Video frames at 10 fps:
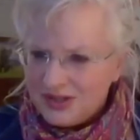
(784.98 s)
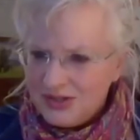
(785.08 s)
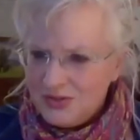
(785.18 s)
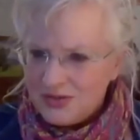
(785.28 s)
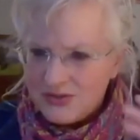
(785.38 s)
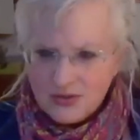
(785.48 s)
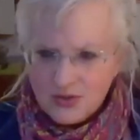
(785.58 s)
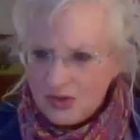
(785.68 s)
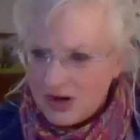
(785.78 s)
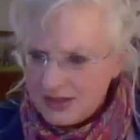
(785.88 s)
that can do this. Certain
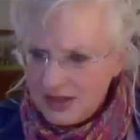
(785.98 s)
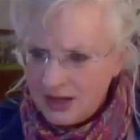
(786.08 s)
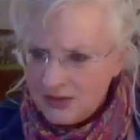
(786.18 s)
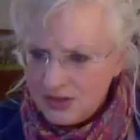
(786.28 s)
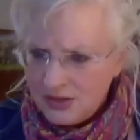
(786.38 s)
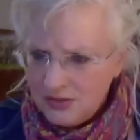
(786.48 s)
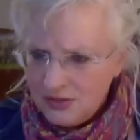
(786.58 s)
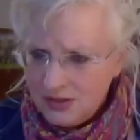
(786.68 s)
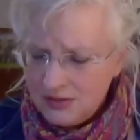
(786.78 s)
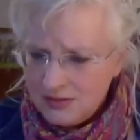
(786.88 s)
crocodiles can do
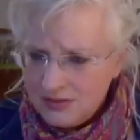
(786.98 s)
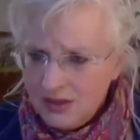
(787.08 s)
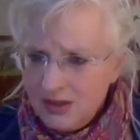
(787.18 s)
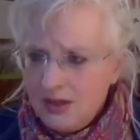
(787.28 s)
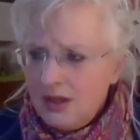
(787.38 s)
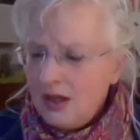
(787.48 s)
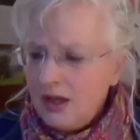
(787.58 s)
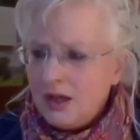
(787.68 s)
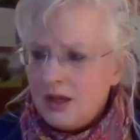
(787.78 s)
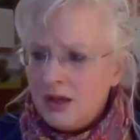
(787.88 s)
this.
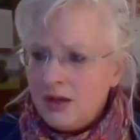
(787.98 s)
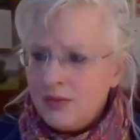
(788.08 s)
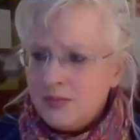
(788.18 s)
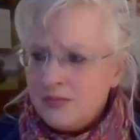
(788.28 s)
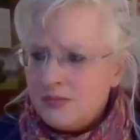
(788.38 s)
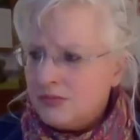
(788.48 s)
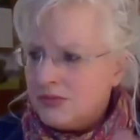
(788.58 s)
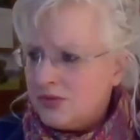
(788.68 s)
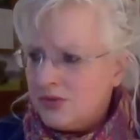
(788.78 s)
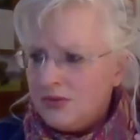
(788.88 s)
Um,
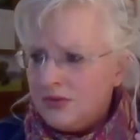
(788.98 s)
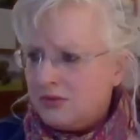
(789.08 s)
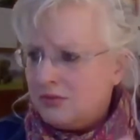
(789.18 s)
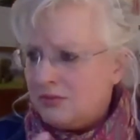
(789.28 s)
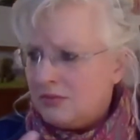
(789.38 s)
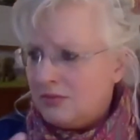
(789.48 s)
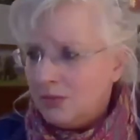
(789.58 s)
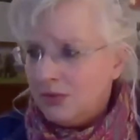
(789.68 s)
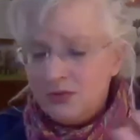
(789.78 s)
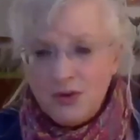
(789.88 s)
certain
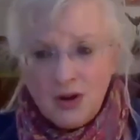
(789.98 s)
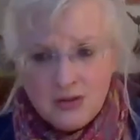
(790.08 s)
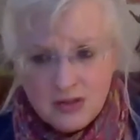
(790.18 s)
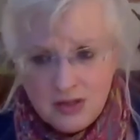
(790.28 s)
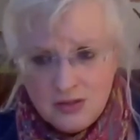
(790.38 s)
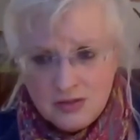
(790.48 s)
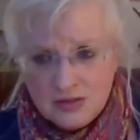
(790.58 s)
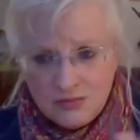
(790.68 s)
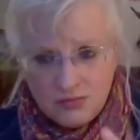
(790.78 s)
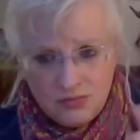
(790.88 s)
wood frogs can
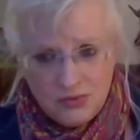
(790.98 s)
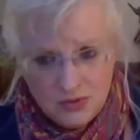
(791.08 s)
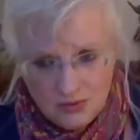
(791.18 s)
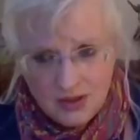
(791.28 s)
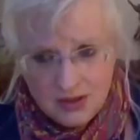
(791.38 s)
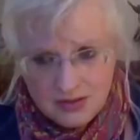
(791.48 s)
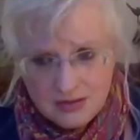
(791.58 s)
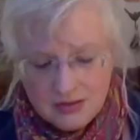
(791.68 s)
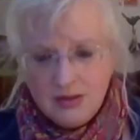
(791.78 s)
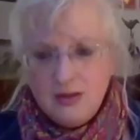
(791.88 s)
do
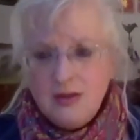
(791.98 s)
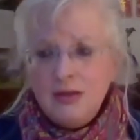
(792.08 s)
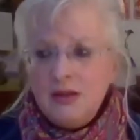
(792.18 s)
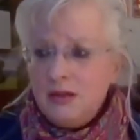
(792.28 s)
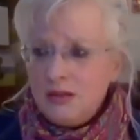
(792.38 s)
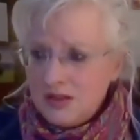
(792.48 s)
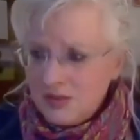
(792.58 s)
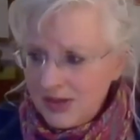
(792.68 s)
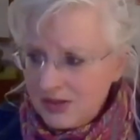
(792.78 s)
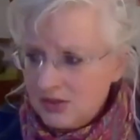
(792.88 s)
this. These
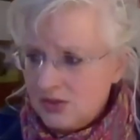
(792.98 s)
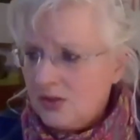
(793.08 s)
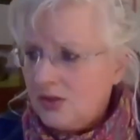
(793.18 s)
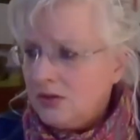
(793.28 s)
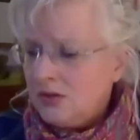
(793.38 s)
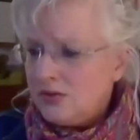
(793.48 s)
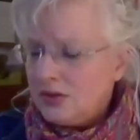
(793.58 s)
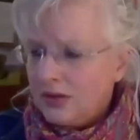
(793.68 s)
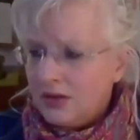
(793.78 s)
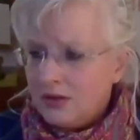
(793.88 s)
painted turtles
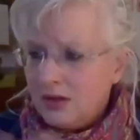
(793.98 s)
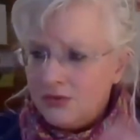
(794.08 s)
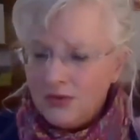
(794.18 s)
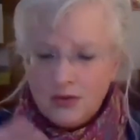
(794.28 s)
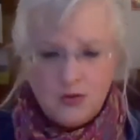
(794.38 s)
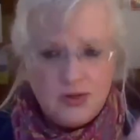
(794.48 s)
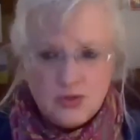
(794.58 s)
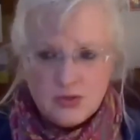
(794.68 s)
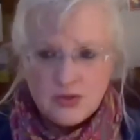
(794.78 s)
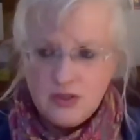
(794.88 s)
and other
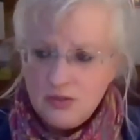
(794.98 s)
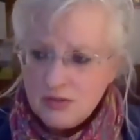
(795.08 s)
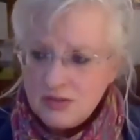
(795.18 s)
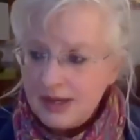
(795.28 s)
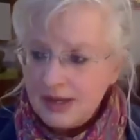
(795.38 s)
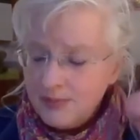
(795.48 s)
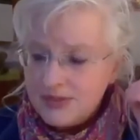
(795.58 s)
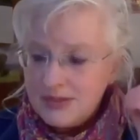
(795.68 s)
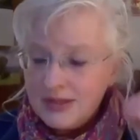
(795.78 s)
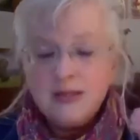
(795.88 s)
creatures can do this. They
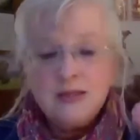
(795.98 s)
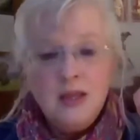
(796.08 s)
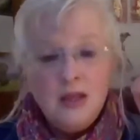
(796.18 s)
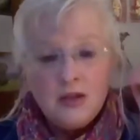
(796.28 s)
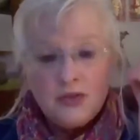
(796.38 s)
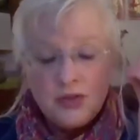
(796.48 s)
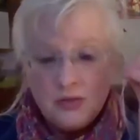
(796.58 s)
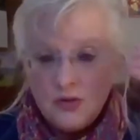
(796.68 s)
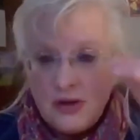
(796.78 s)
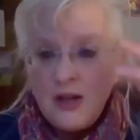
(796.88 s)
possess a certain
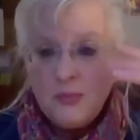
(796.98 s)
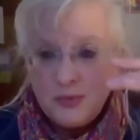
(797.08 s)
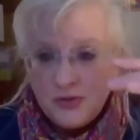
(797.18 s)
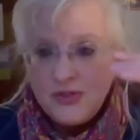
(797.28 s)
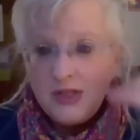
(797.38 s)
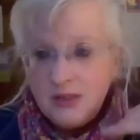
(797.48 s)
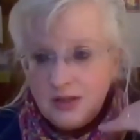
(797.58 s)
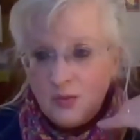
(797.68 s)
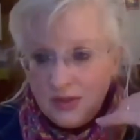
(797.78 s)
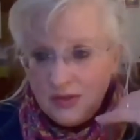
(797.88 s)
cryoprotein
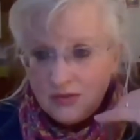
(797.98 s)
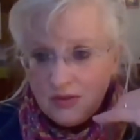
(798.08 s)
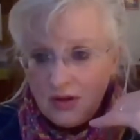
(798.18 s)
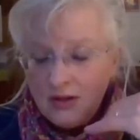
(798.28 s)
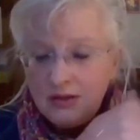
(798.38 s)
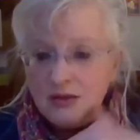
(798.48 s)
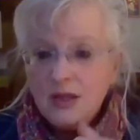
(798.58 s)
that we do not